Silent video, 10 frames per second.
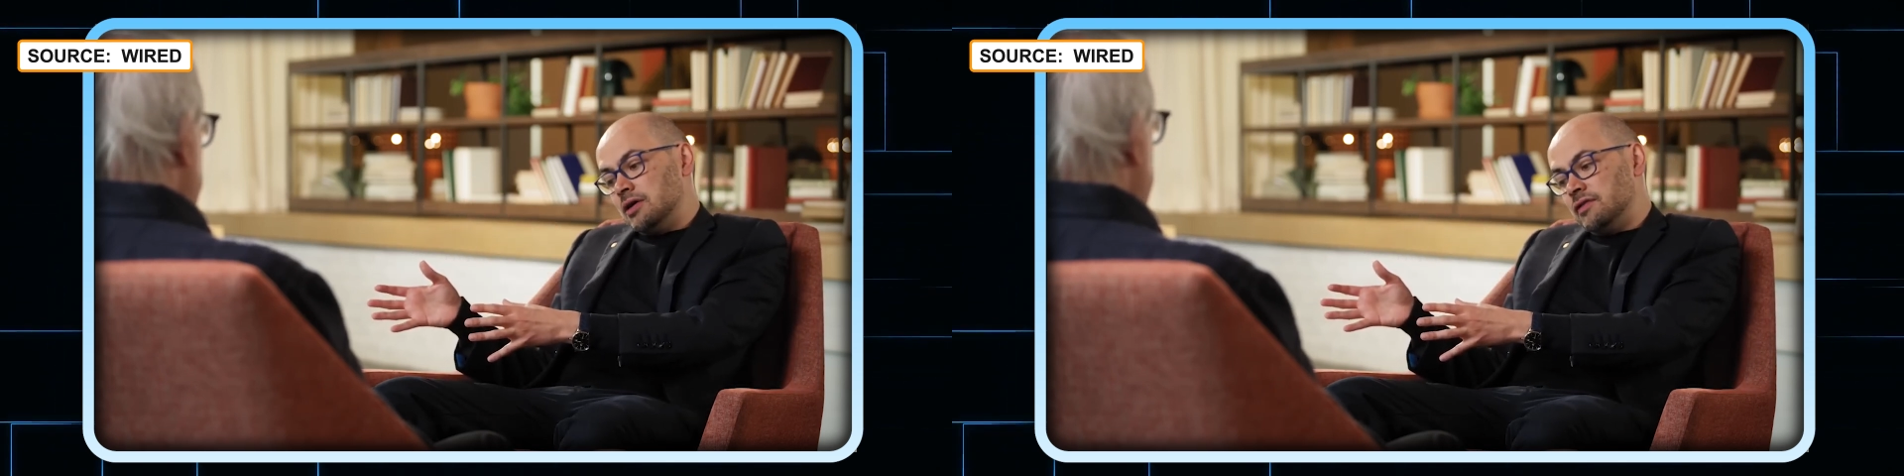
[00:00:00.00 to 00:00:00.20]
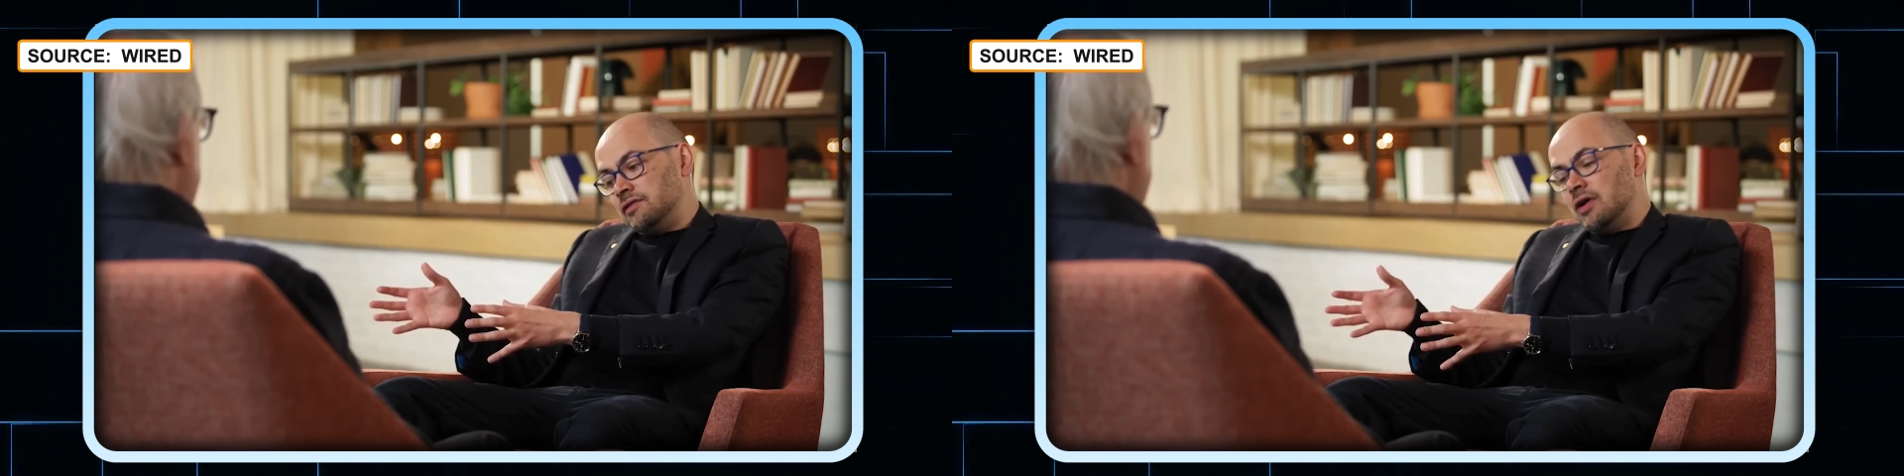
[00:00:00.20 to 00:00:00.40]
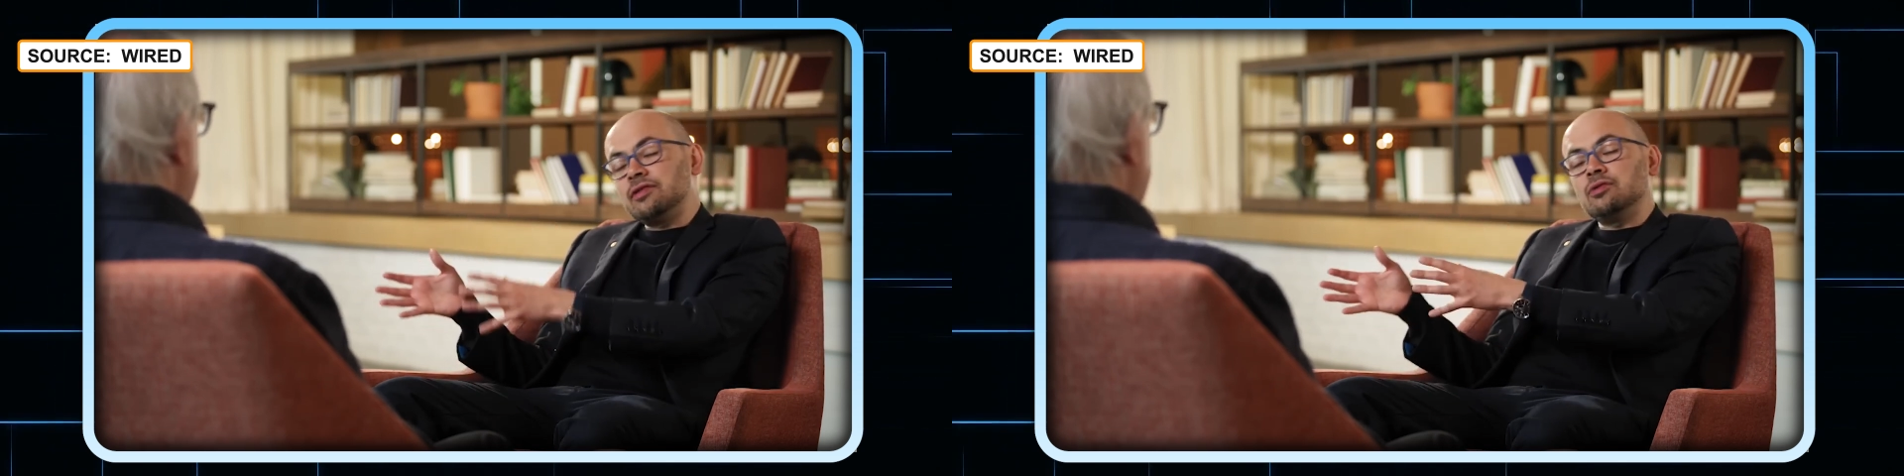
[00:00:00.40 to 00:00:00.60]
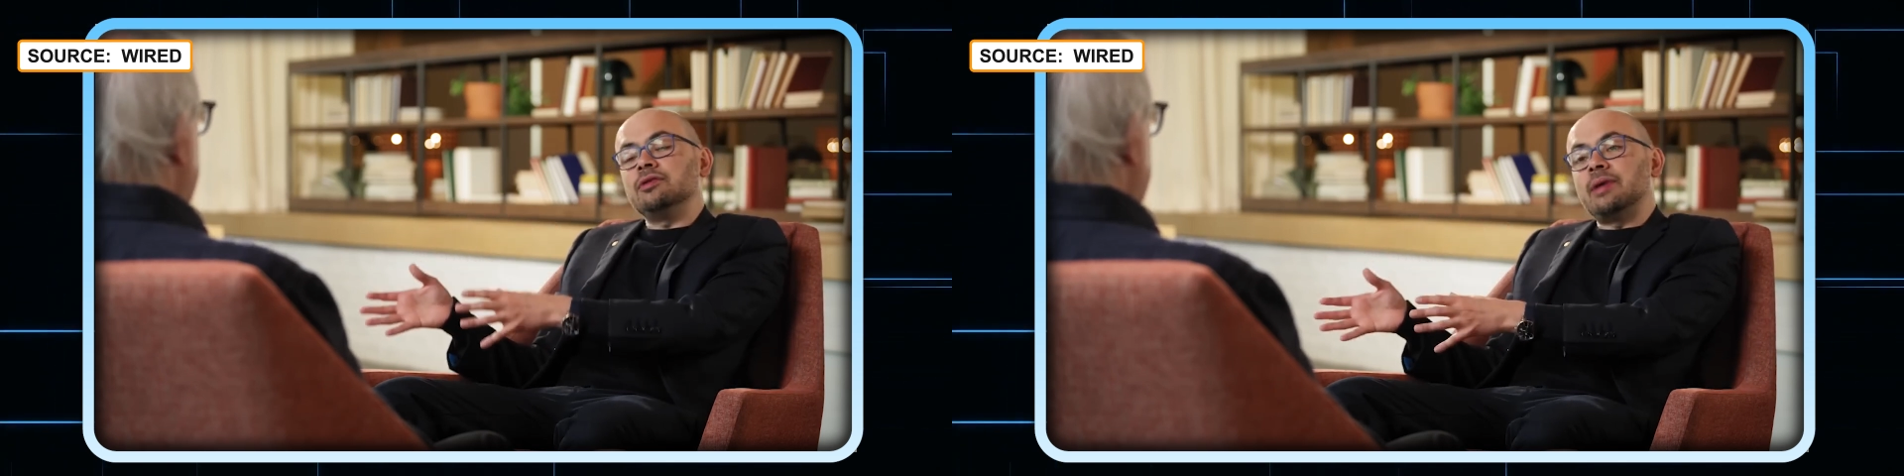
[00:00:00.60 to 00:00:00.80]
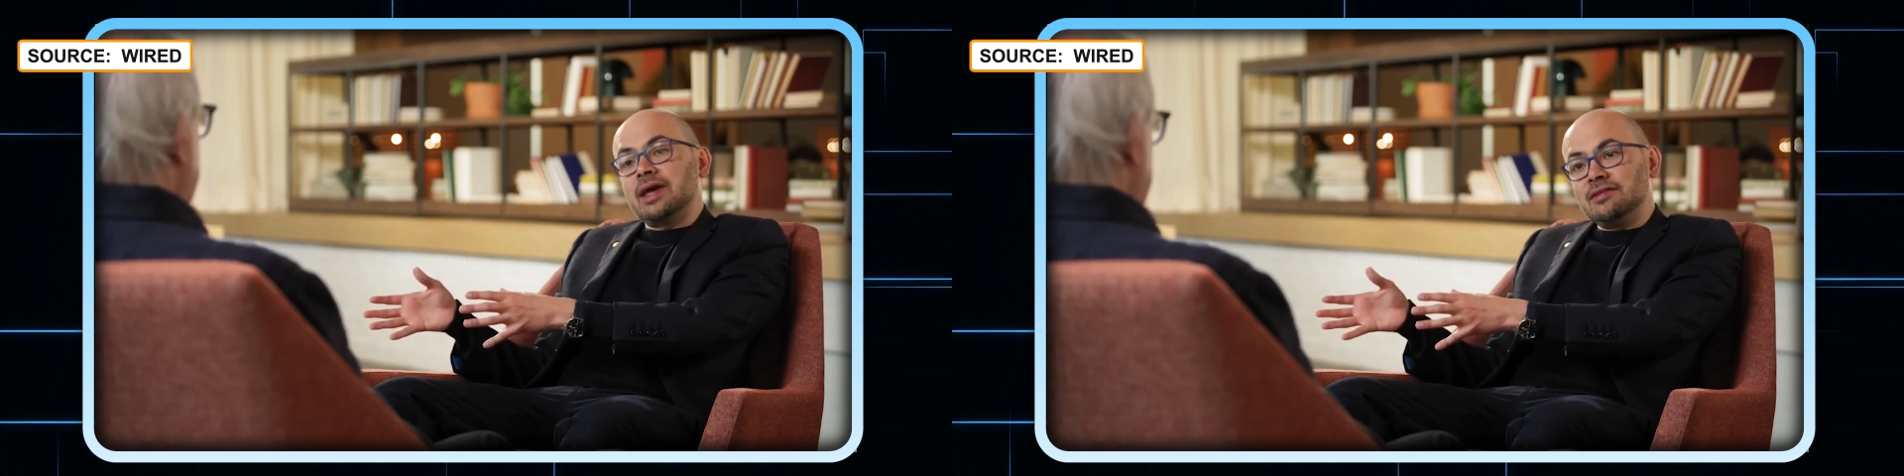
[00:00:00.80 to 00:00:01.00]
societal
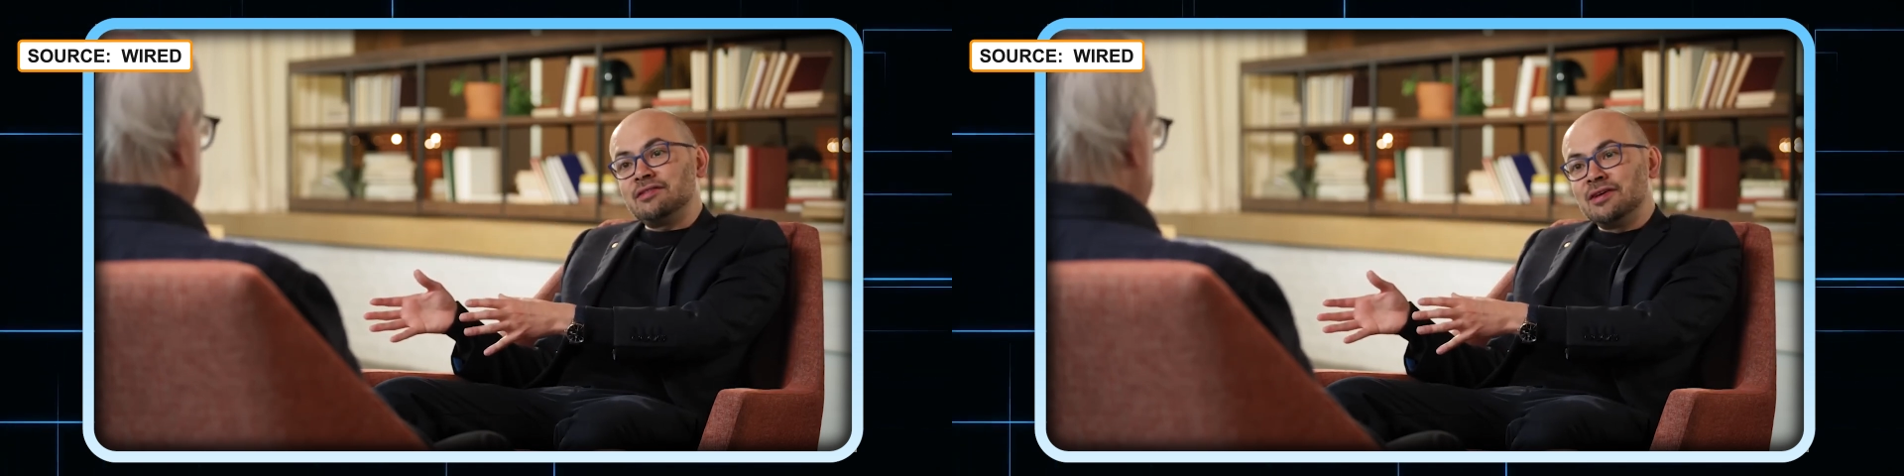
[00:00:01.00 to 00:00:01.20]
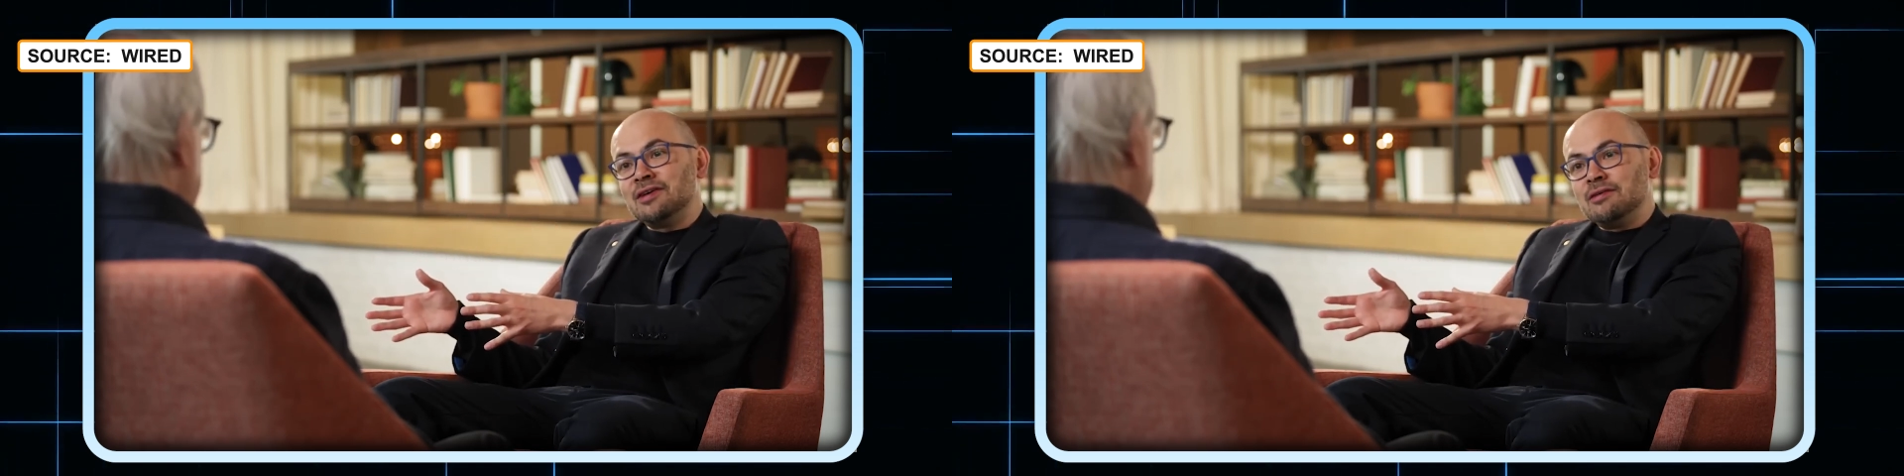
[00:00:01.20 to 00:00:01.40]
debates